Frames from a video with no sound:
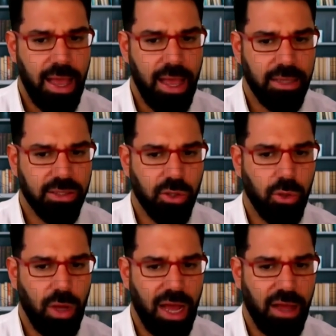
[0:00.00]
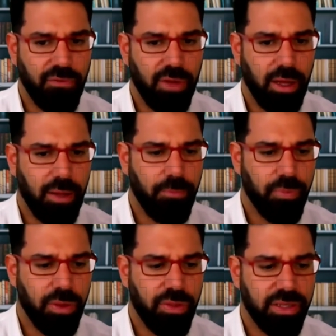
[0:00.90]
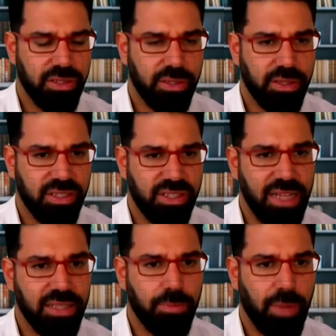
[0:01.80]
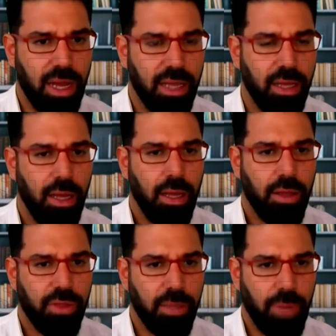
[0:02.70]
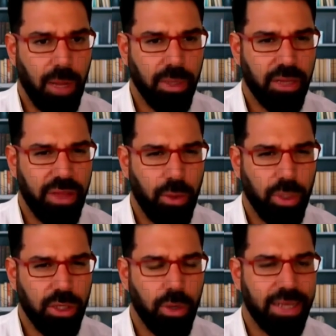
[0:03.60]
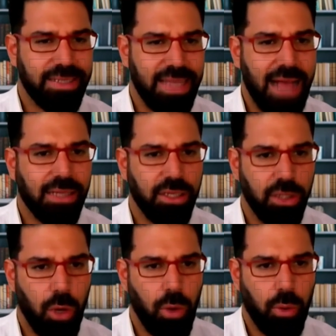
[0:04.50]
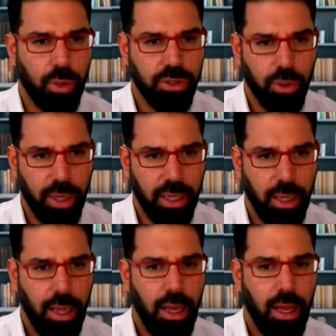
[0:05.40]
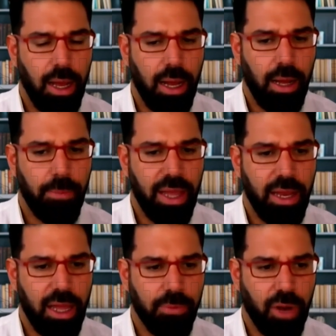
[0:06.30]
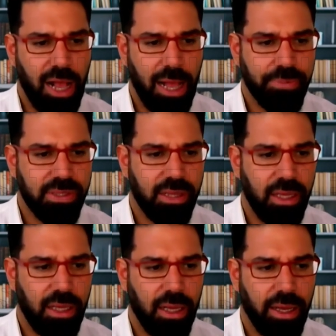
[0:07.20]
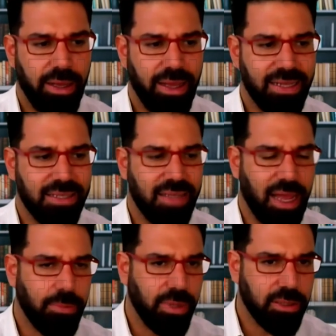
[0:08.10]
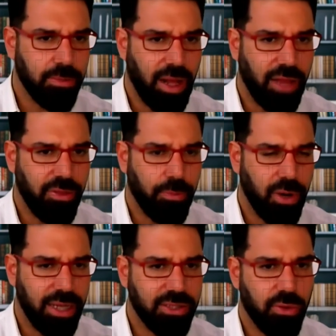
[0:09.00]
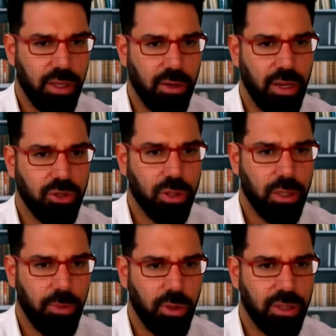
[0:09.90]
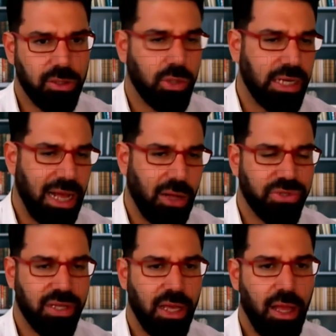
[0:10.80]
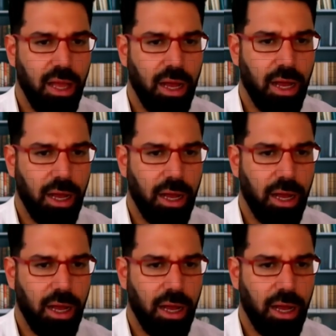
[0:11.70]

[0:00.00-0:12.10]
And so you have this sense by the public that we don't exactly know what we're doing, and perhaps the excitement by the press or the international community to announce